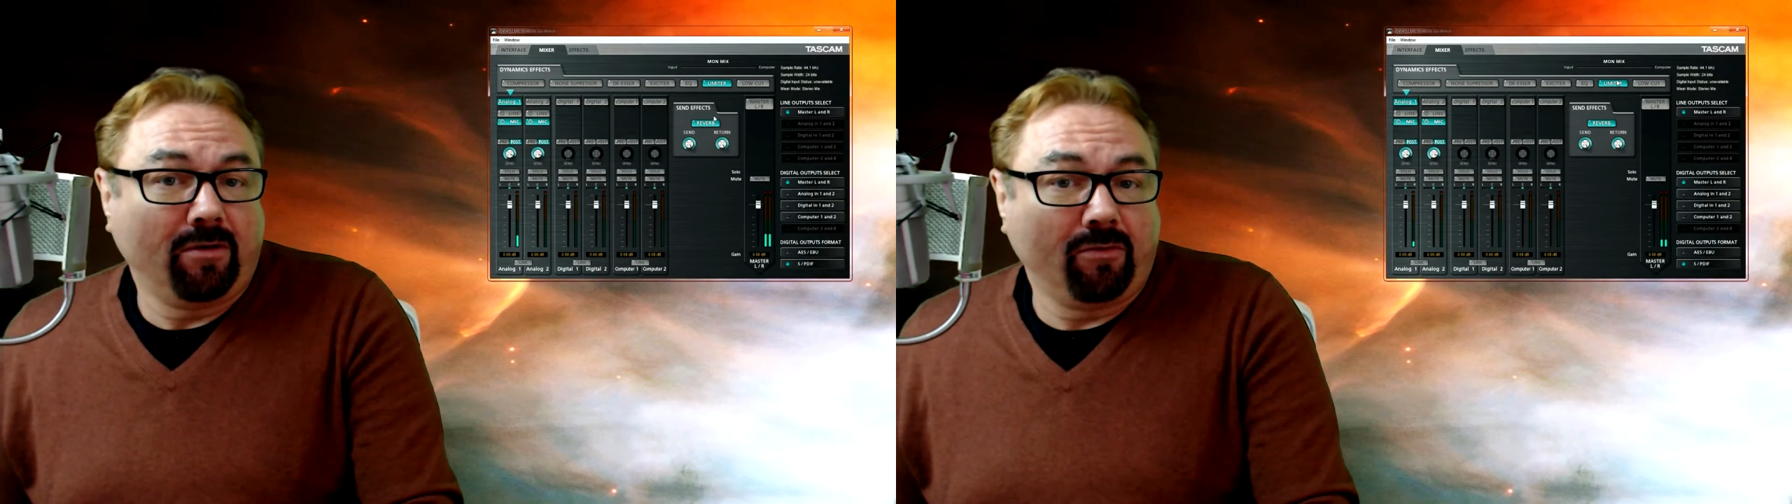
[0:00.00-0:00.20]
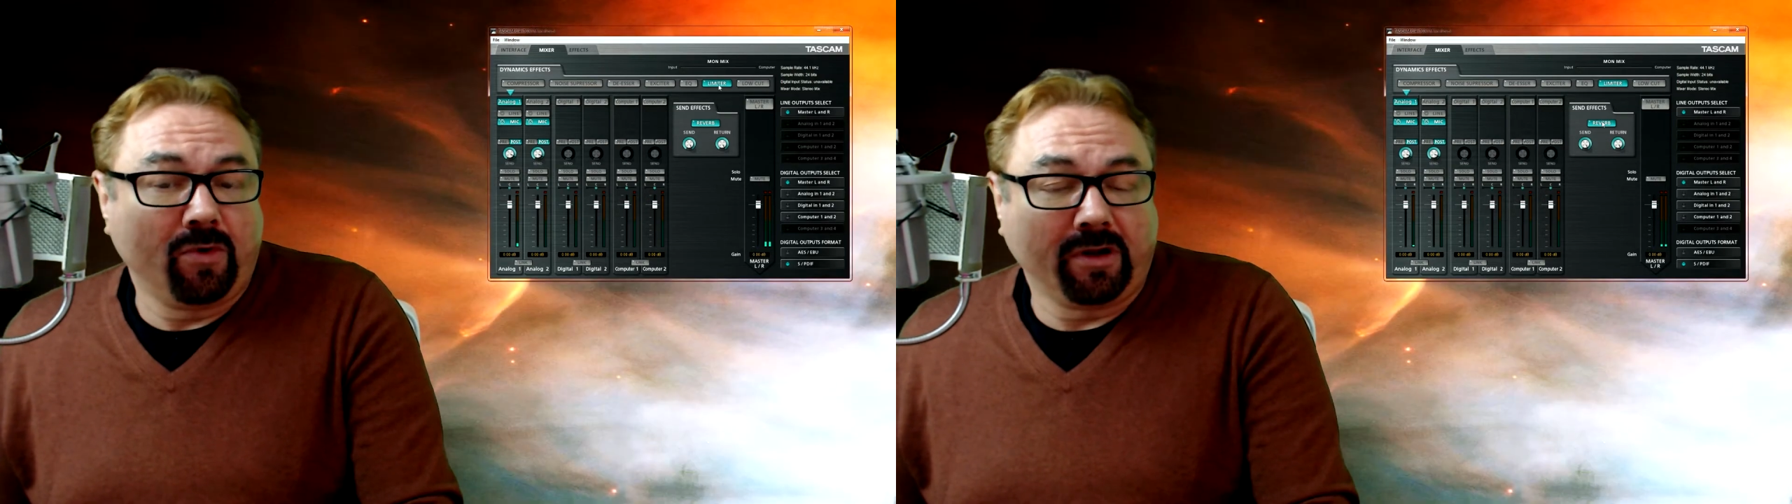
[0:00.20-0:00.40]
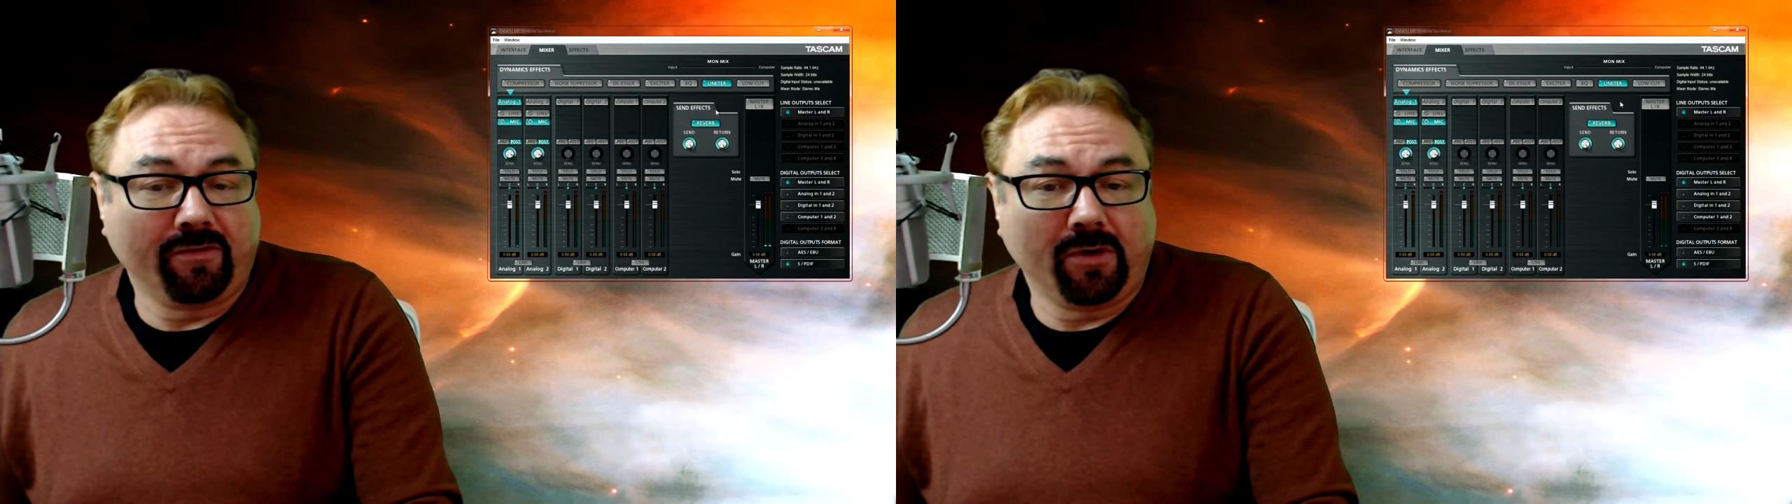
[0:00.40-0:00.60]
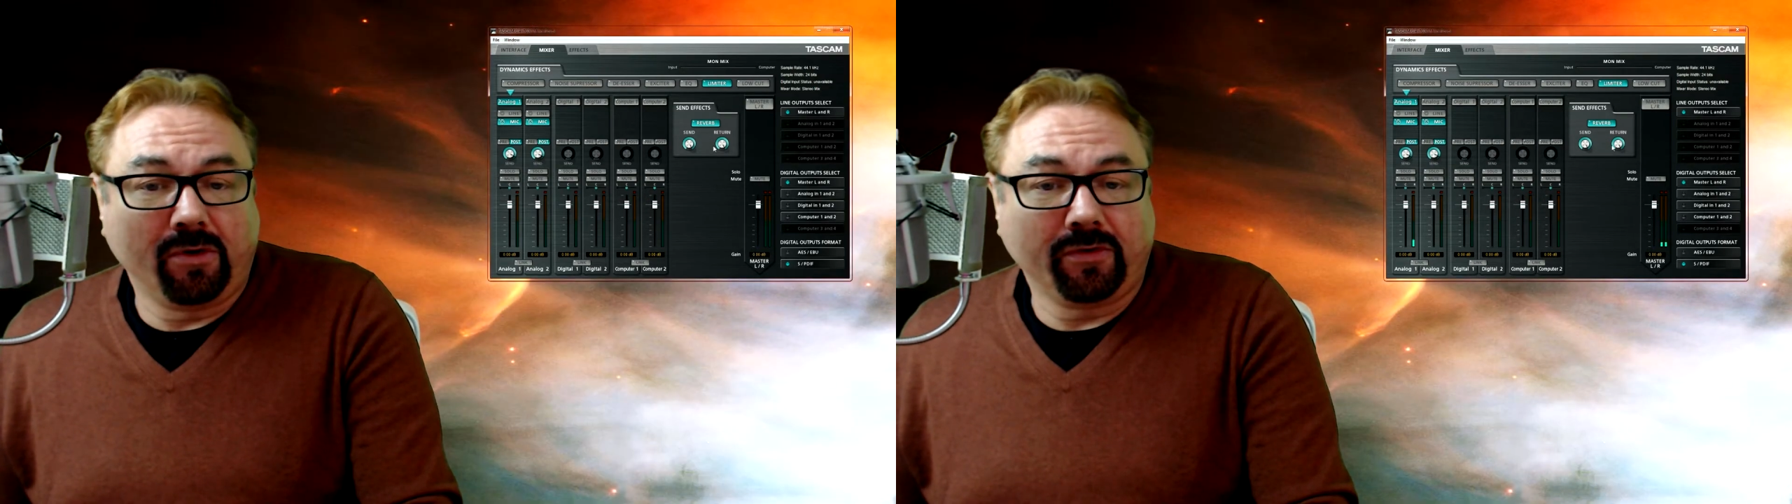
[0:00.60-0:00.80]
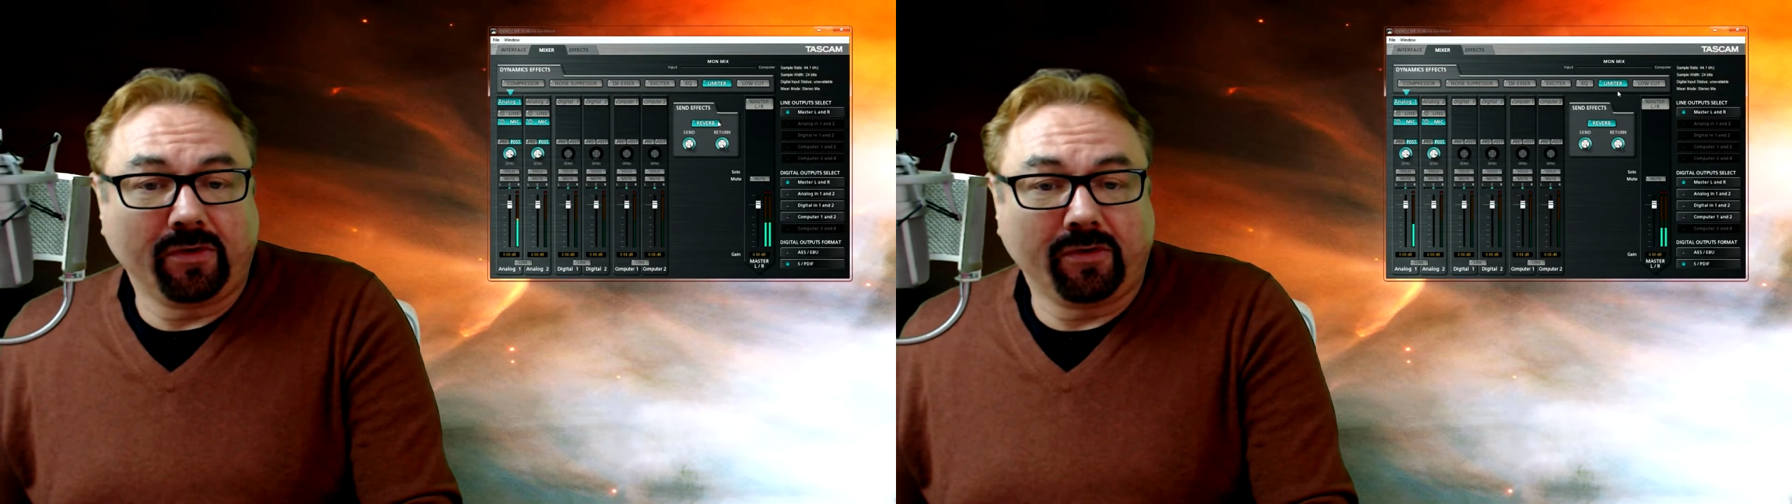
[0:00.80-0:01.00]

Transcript: one of those.